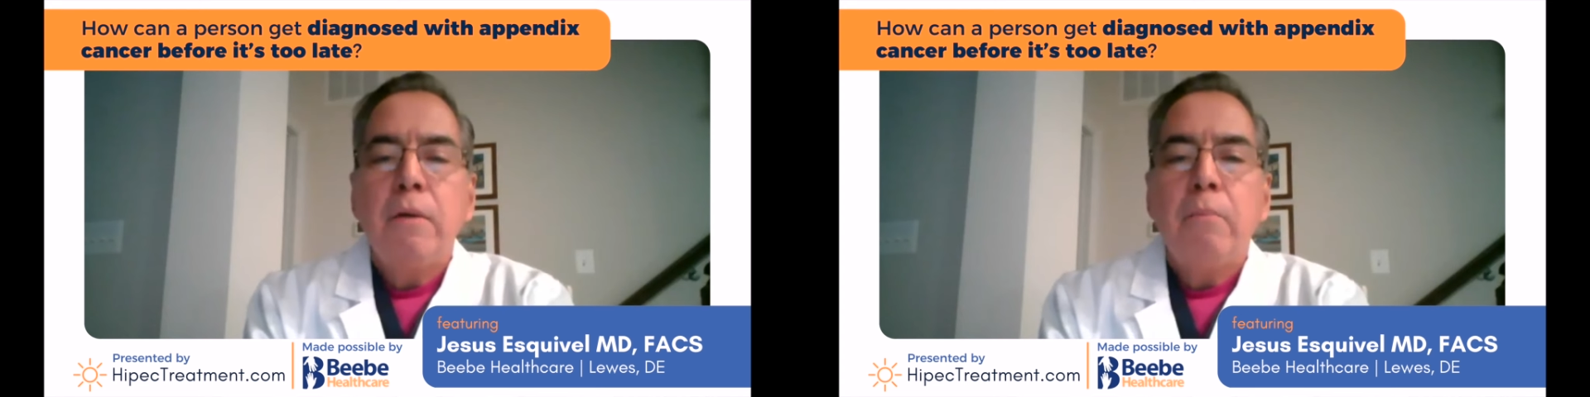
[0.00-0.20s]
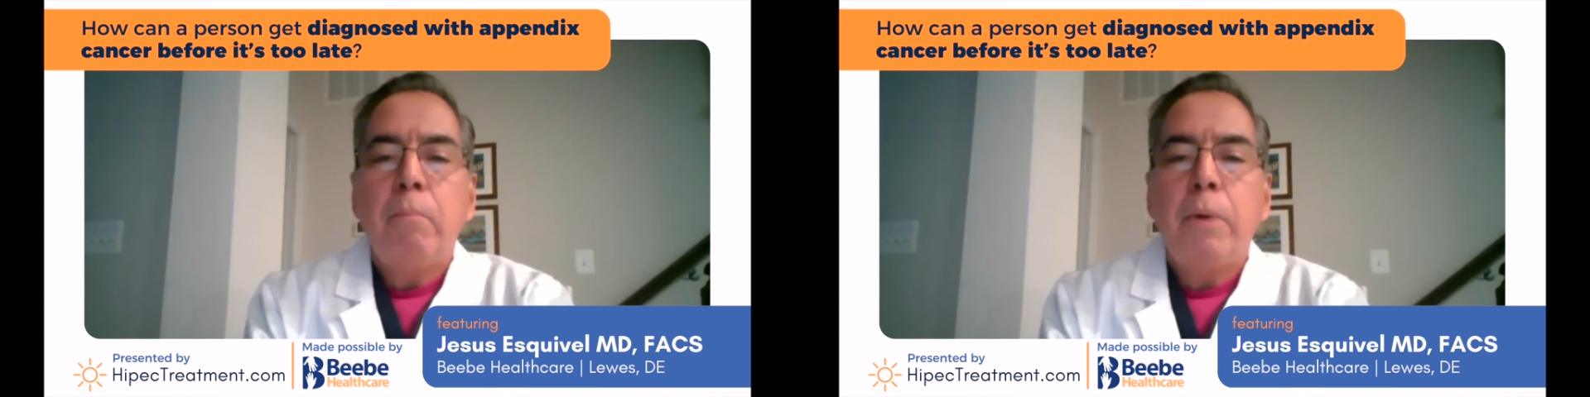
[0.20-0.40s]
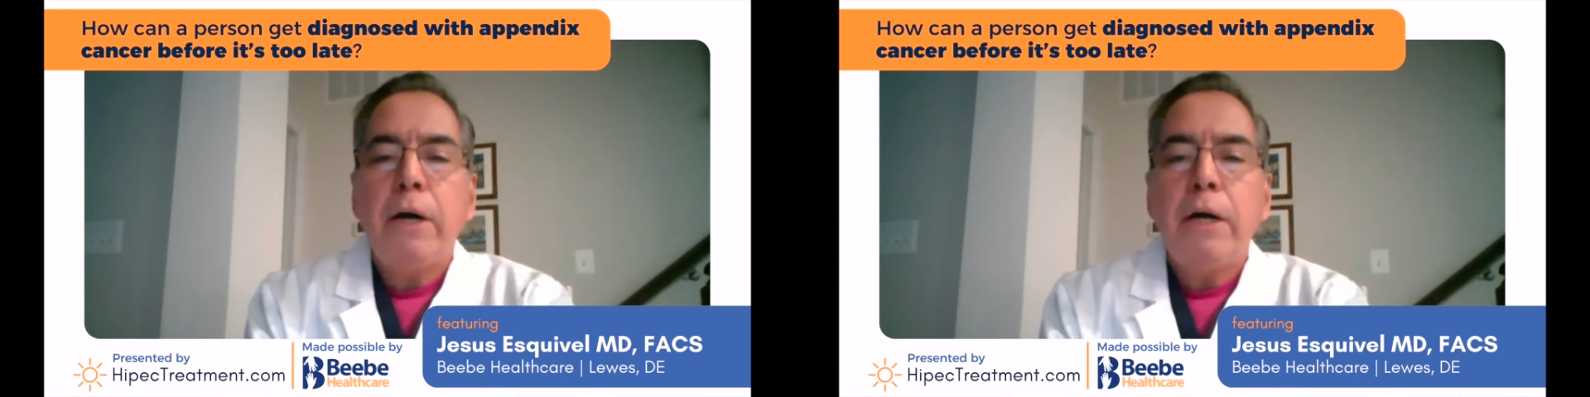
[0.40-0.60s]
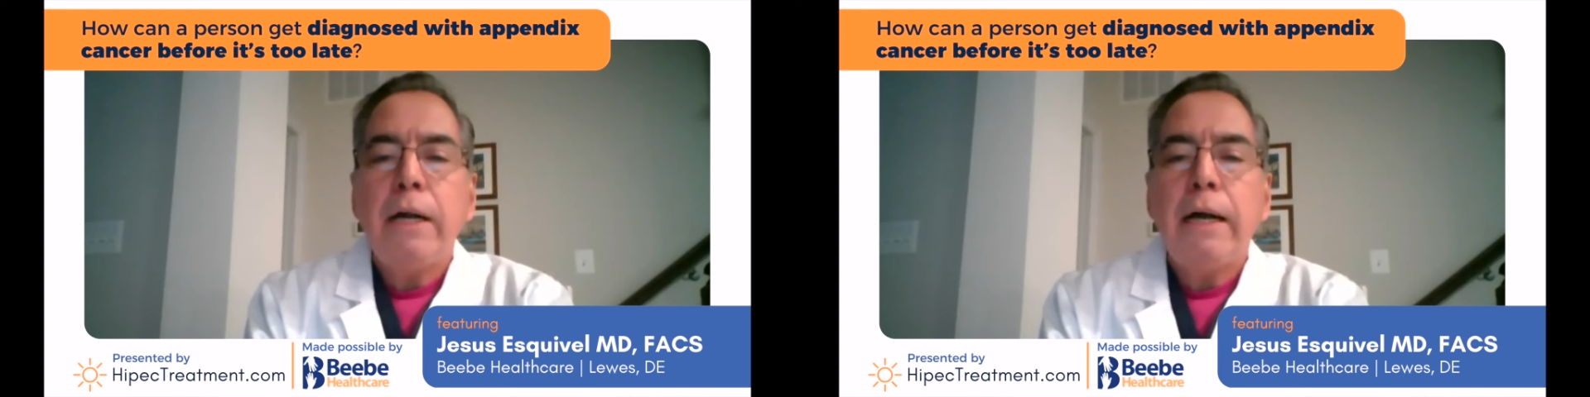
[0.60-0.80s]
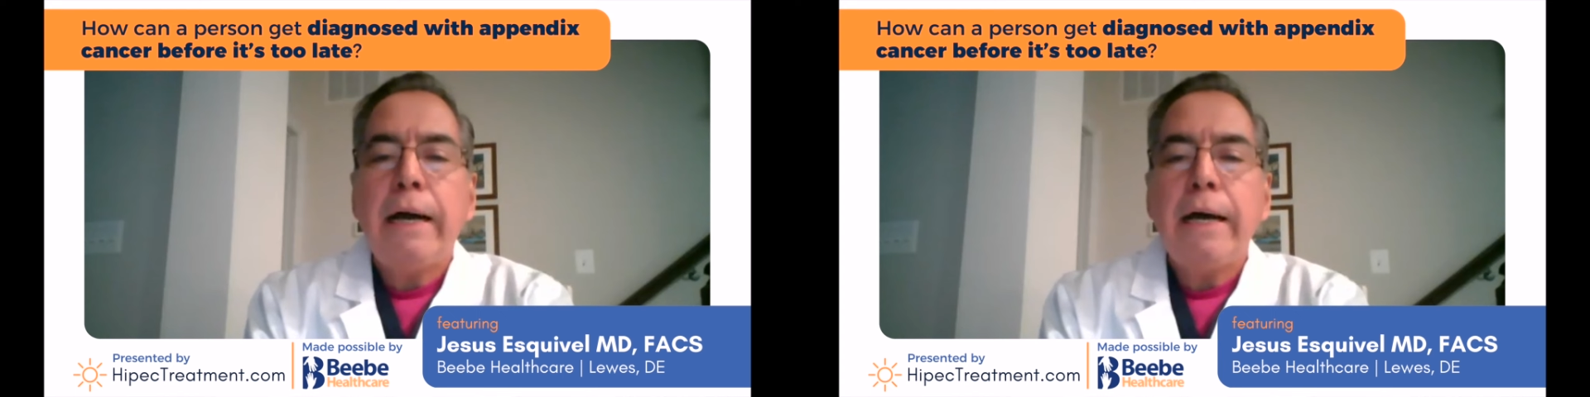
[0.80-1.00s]

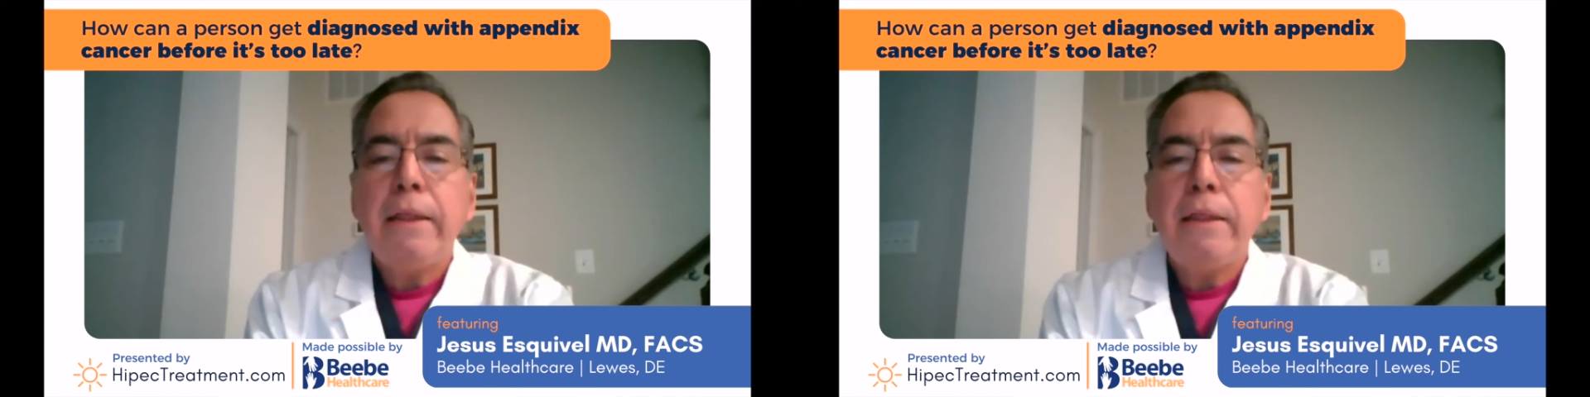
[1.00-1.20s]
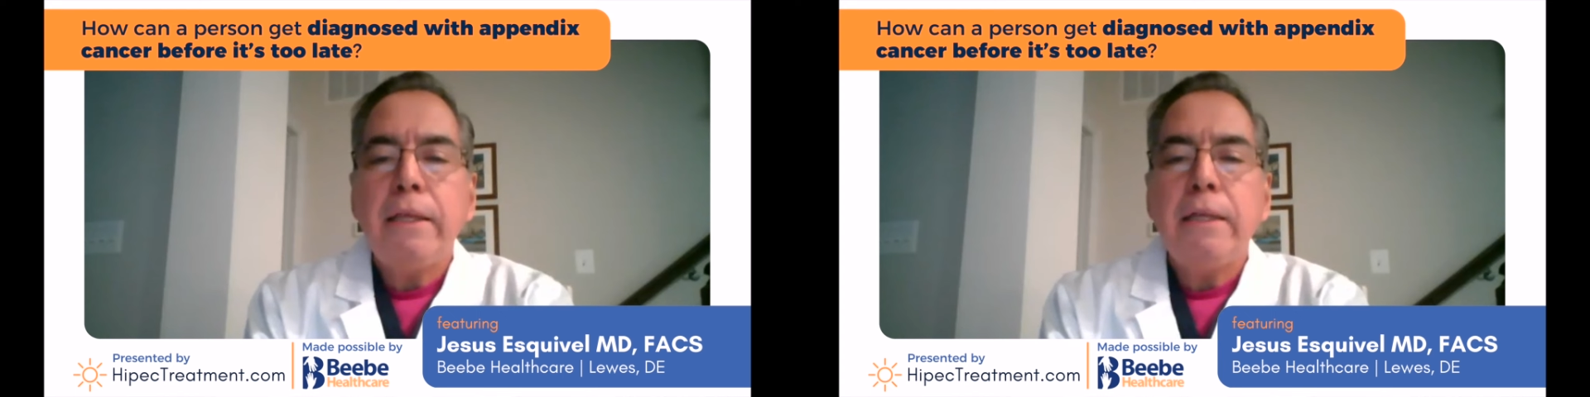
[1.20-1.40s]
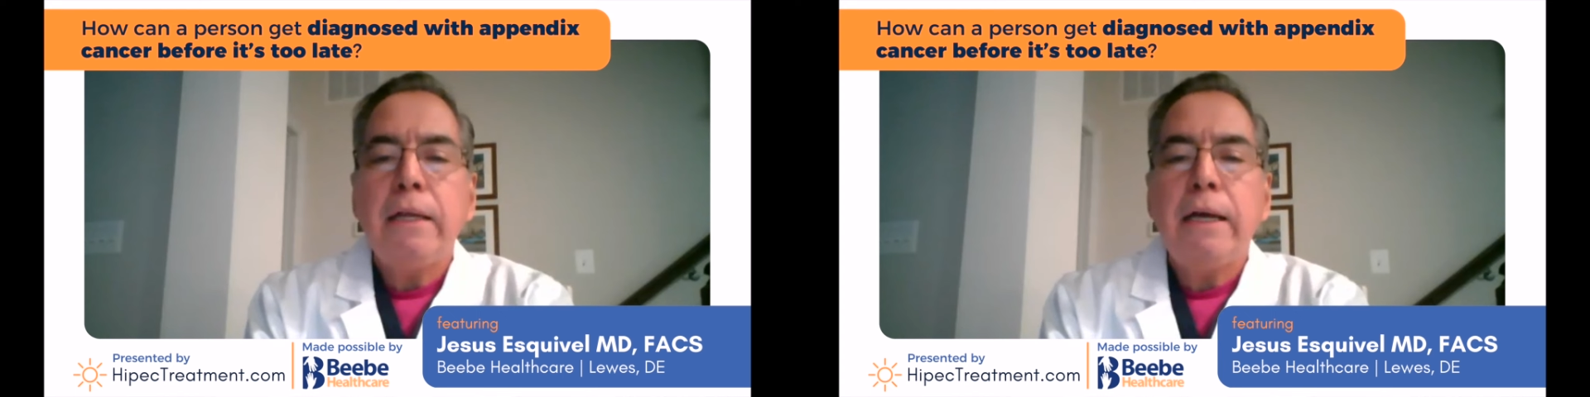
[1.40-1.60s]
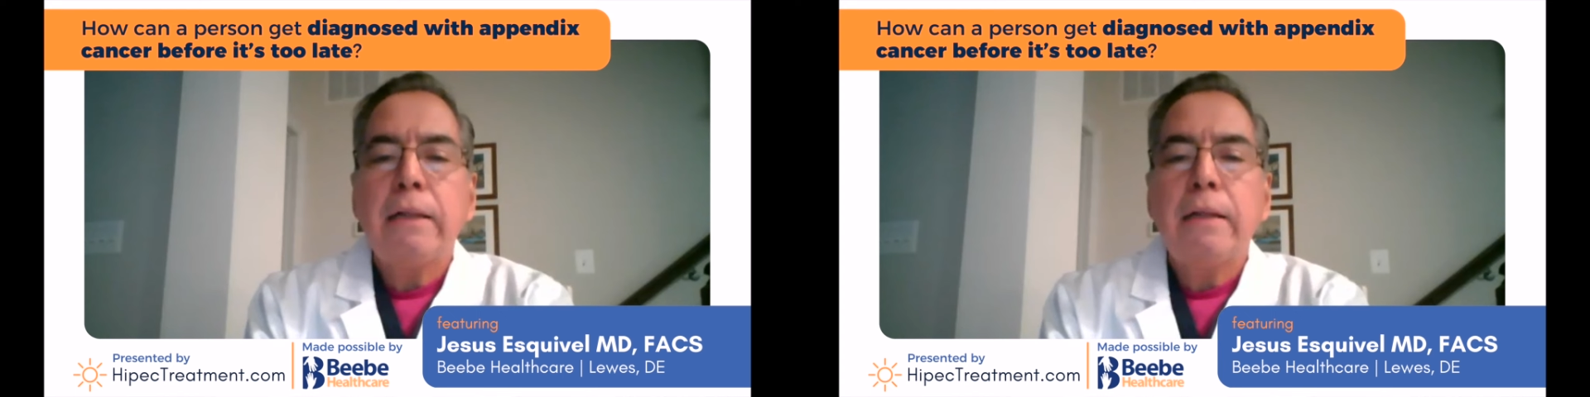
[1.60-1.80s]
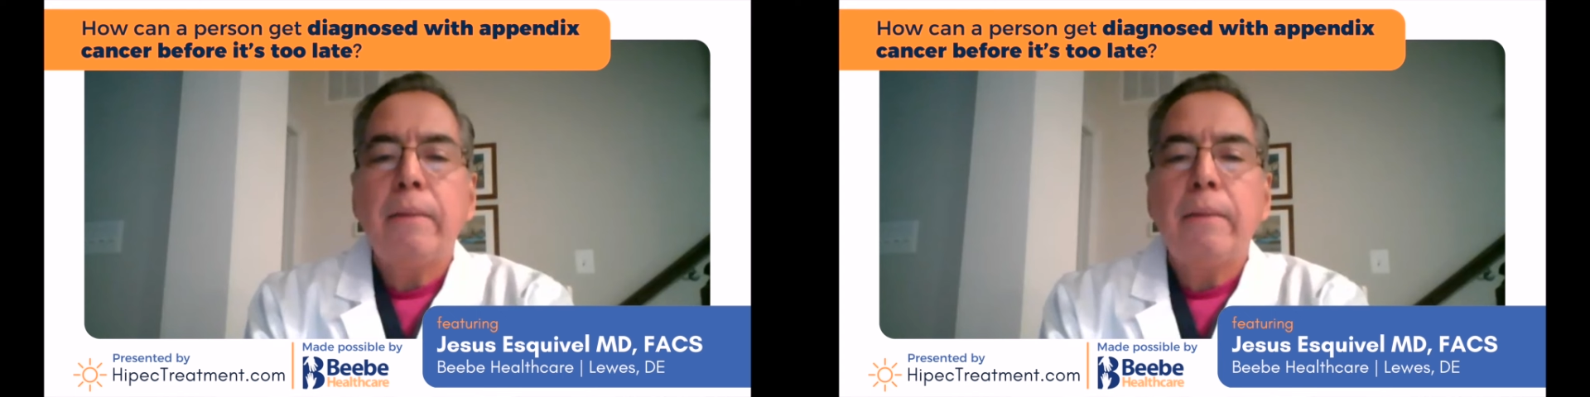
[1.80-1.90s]
but I think that